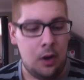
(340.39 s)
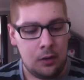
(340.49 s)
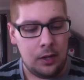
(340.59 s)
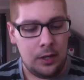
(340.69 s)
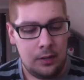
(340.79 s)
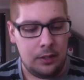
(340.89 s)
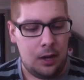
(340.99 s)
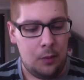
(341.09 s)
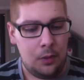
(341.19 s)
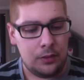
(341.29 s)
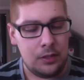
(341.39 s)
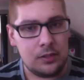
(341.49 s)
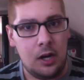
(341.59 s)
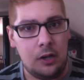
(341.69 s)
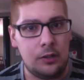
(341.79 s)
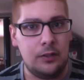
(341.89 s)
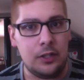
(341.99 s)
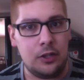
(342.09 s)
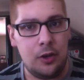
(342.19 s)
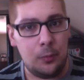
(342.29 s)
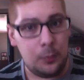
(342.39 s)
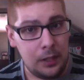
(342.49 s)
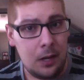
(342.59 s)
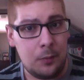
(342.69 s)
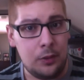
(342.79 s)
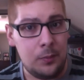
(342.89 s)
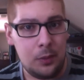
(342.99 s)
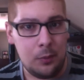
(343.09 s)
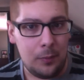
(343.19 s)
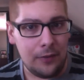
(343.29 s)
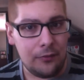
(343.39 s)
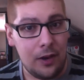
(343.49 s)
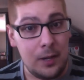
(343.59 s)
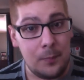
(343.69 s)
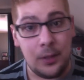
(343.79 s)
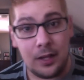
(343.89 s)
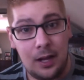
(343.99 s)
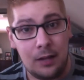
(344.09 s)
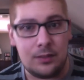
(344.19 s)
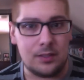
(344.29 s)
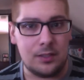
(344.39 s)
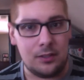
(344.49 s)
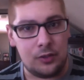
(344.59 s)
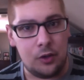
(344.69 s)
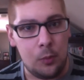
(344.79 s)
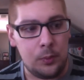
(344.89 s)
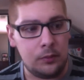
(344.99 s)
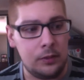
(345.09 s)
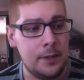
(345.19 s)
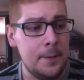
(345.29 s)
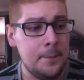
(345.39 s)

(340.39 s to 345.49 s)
alright, and like, I want this color, and like, you know, be able to be with my friend and pick it out and discuss it openly.